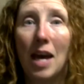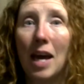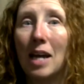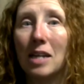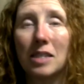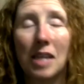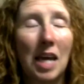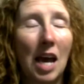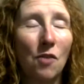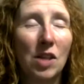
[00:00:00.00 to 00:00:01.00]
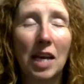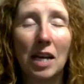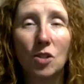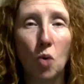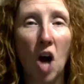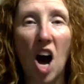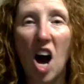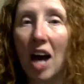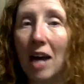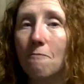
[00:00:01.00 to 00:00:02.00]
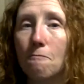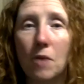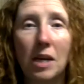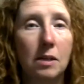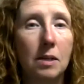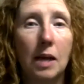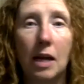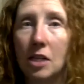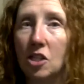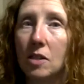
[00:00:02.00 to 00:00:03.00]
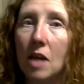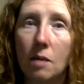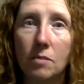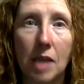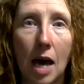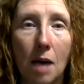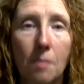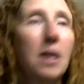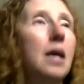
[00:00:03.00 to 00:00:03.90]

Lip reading: It's like everything is raw and real, and it just comes up,